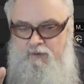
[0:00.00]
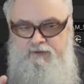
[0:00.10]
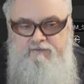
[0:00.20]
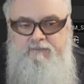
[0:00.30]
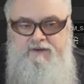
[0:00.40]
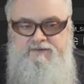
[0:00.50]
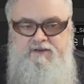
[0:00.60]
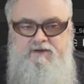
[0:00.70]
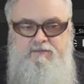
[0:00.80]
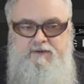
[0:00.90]
Work of my
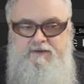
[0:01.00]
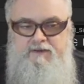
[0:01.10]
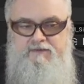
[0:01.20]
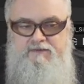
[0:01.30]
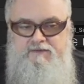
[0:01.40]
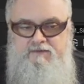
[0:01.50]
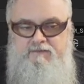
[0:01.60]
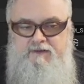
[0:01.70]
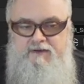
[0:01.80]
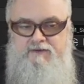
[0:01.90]
setup, I get this little
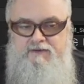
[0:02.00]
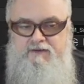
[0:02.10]
flash.